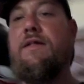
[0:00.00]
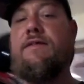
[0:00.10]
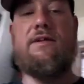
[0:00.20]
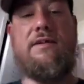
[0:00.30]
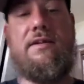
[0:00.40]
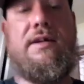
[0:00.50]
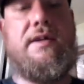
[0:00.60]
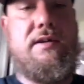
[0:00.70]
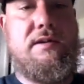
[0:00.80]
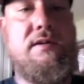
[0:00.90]
Well, I think
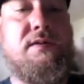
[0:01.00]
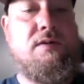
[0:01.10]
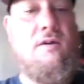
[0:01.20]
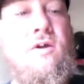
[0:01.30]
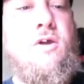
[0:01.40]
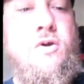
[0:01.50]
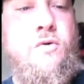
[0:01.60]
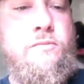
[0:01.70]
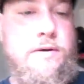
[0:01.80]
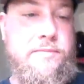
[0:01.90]
today
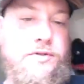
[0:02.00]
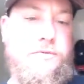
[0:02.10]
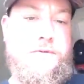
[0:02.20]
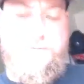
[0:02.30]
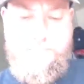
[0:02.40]
I might be doing